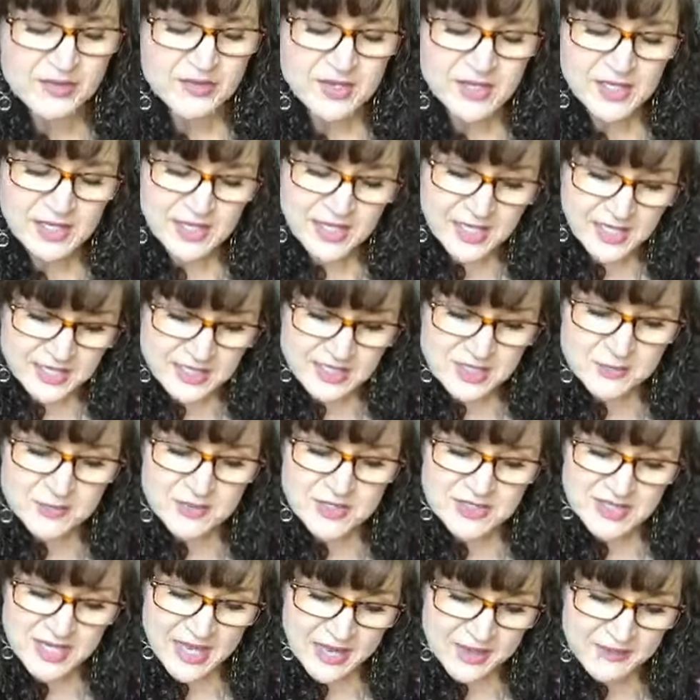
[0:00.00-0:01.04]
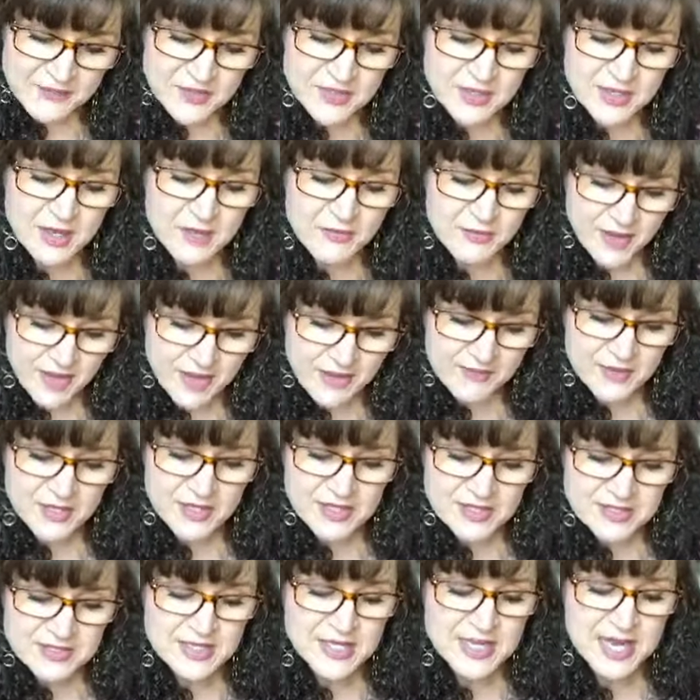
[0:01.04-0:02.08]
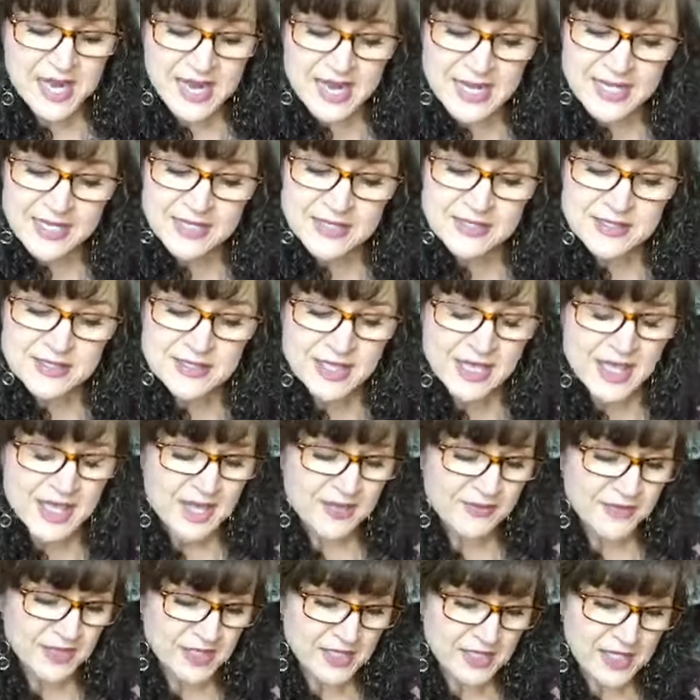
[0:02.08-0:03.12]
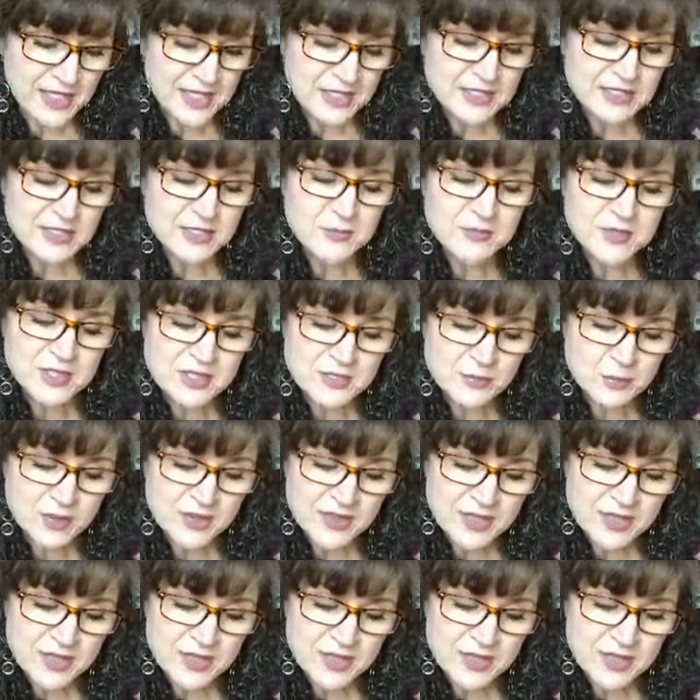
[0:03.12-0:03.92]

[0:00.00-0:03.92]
The kingdom is heaven of heaven is at hand. The kingdom is